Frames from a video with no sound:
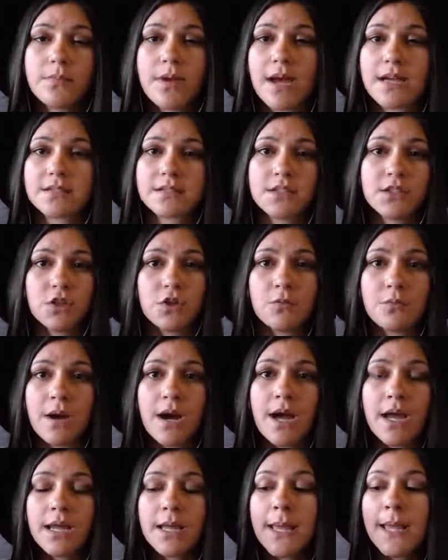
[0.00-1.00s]
passing you
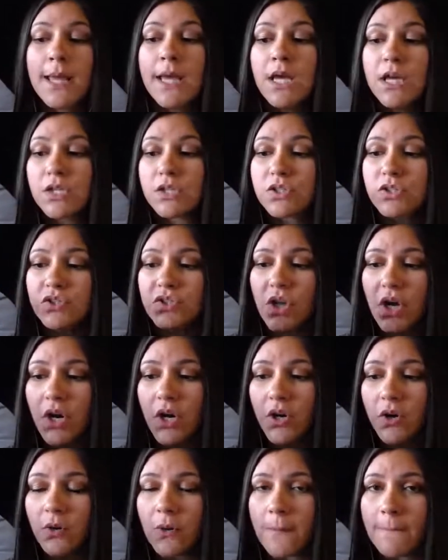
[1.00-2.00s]
by.
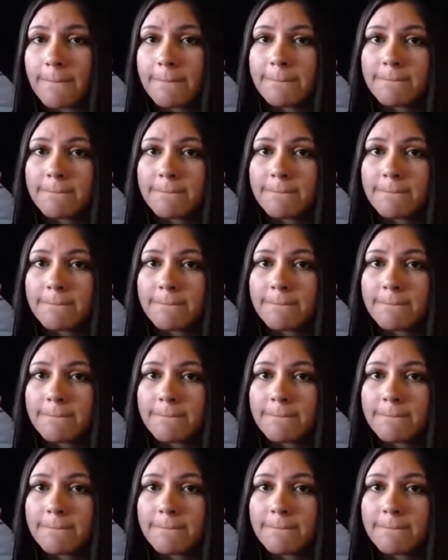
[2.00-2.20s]
So